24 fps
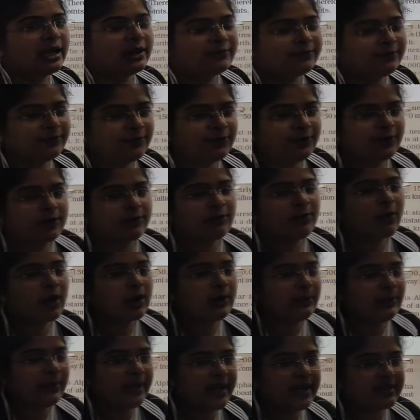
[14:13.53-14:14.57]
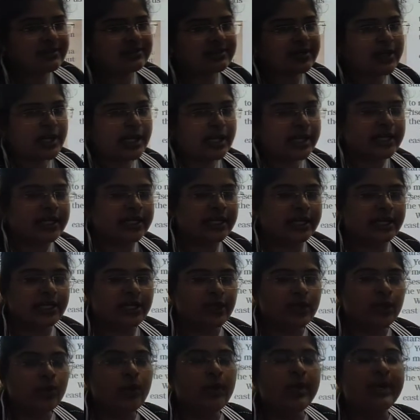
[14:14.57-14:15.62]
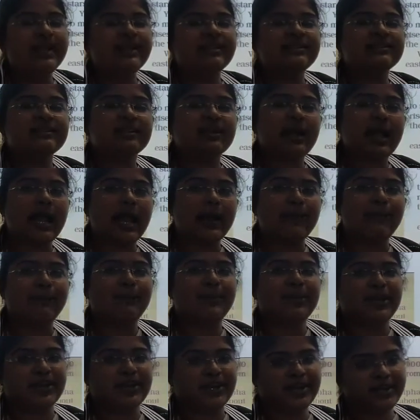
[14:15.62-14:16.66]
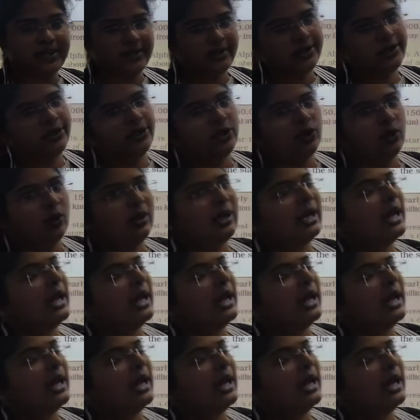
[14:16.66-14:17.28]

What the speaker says: a football placed near you, it's appear too